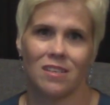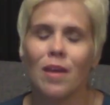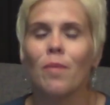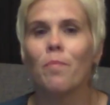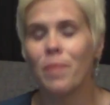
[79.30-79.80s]

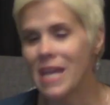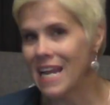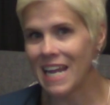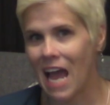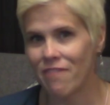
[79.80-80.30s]
Being an
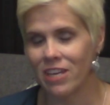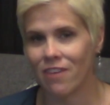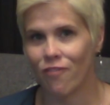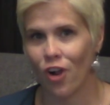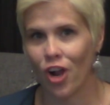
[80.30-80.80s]
advocate for
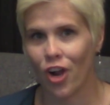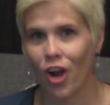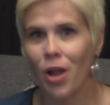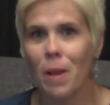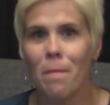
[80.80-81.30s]
her
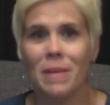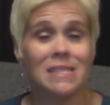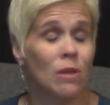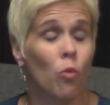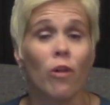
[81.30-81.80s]
means that
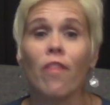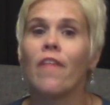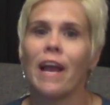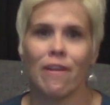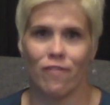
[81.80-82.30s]
we're there
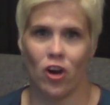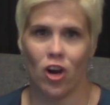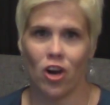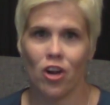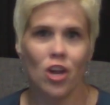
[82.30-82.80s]
for her,
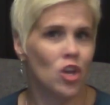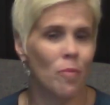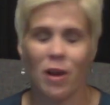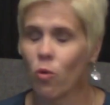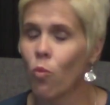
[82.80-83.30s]
no matter
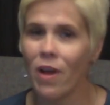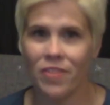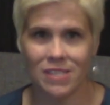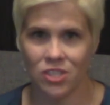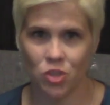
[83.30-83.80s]
what the
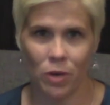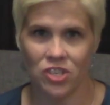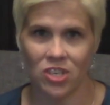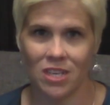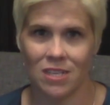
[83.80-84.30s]
situation
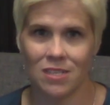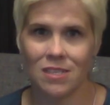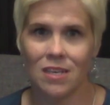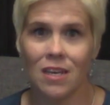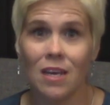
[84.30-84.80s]
is.
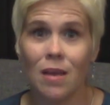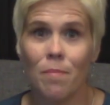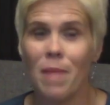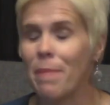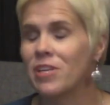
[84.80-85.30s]

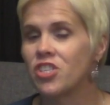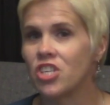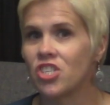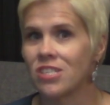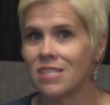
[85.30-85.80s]
Maybe she
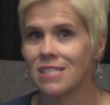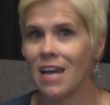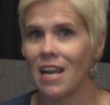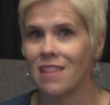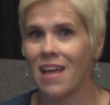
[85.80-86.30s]
just decided
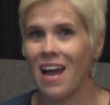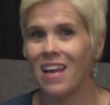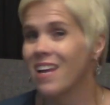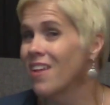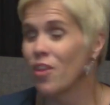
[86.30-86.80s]
that
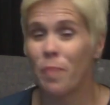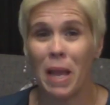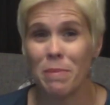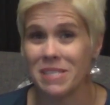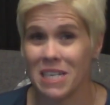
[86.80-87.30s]
the payment's
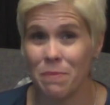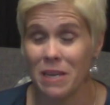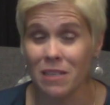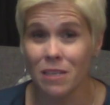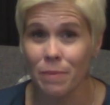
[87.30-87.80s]
going to be a
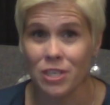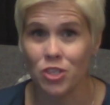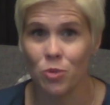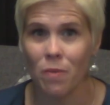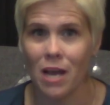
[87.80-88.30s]
little bit too
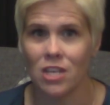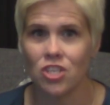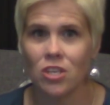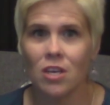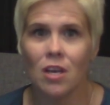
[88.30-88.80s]
much.
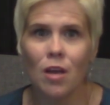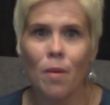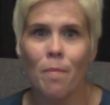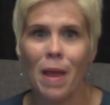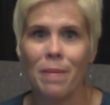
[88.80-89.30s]

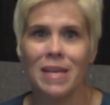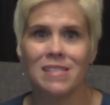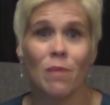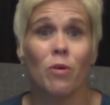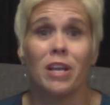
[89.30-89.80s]
Maybe
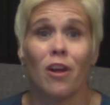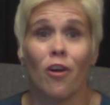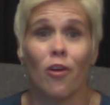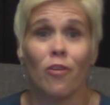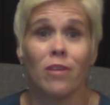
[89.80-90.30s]
someone in
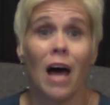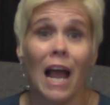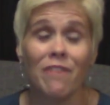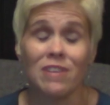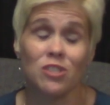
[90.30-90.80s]
her life
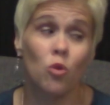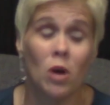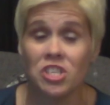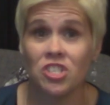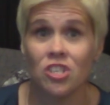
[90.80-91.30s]
has
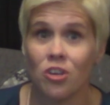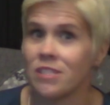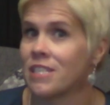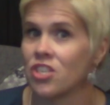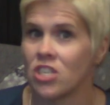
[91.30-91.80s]
questioned her
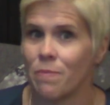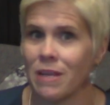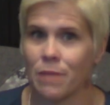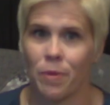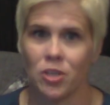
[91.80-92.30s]
decision to make the
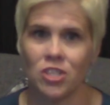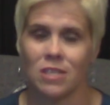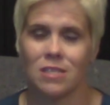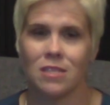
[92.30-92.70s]
purchase.